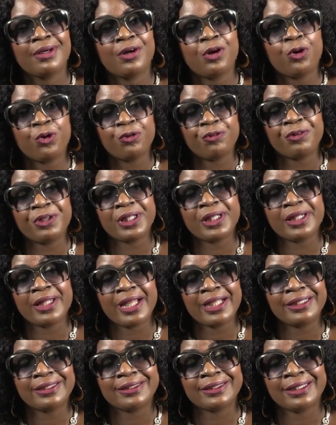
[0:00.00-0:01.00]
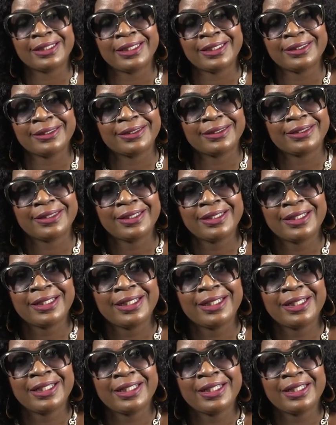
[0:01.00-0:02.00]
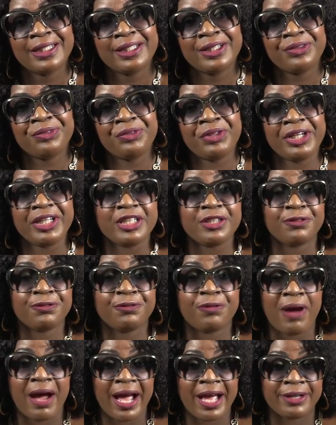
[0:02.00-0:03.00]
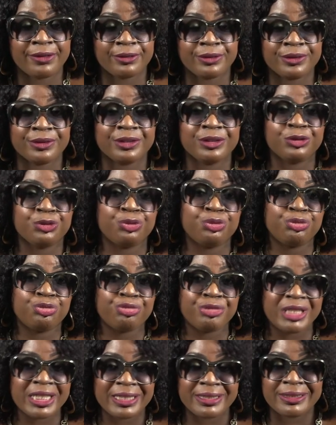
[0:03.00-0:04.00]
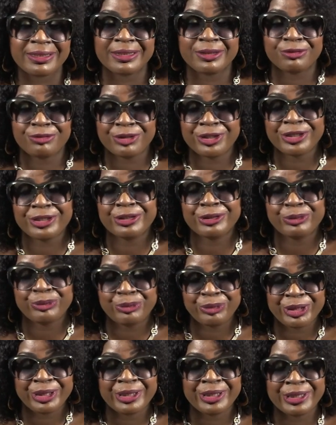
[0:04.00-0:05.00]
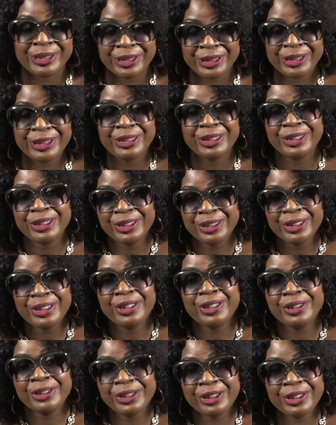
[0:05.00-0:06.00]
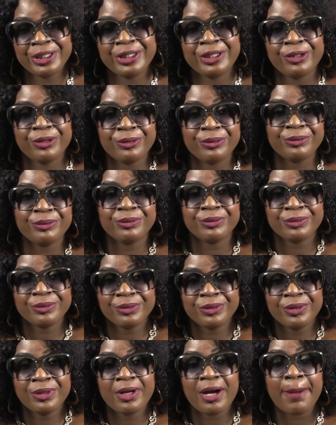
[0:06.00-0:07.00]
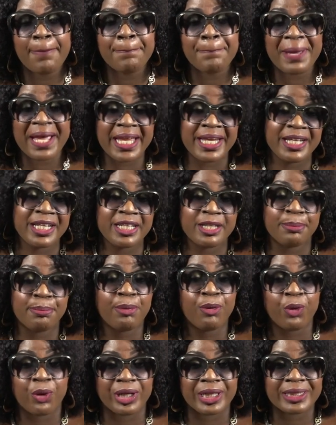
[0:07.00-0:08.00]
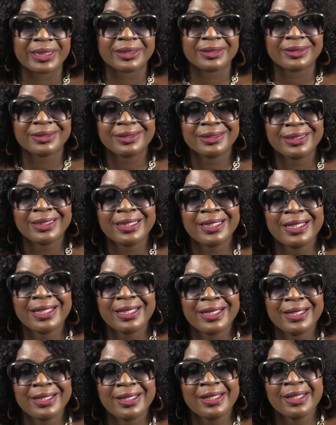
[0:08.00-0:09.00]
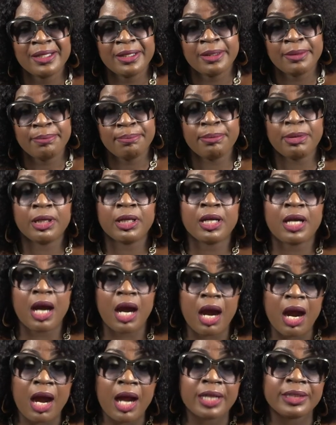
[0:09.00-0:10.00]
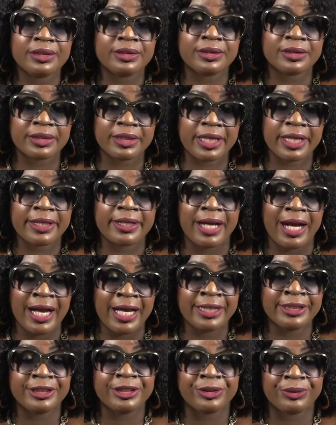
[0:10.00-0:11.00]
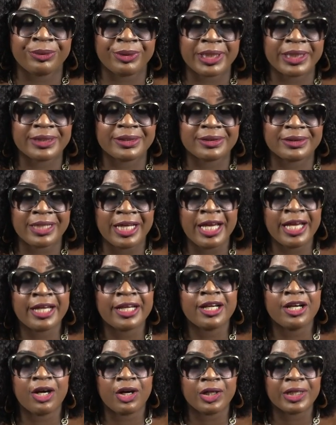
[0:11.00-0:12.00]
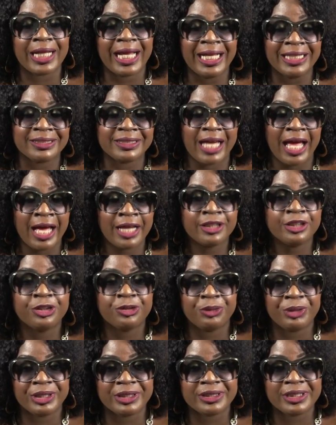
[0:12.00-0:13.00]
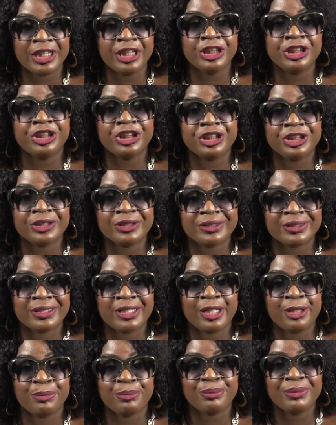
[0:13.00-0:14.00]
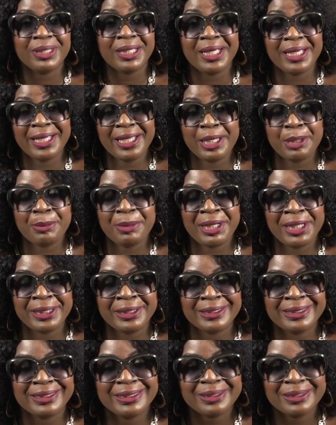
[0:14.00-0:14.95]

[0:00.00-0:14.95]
COVID-19. This virus is really, really, really, you know, a pain in the butt. But God can handle it. And God has handled it in Jesus' name. Amen.